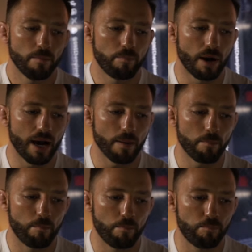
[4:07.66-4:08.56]

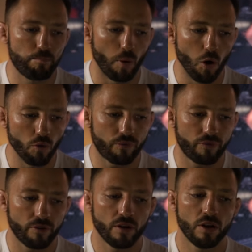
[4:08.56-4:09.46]
But,
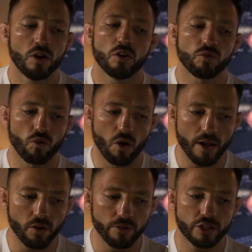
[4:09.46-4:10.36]
boof,
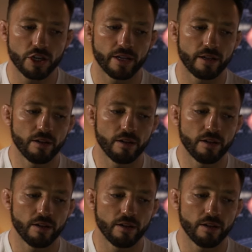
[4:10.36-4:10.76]
right on the chin.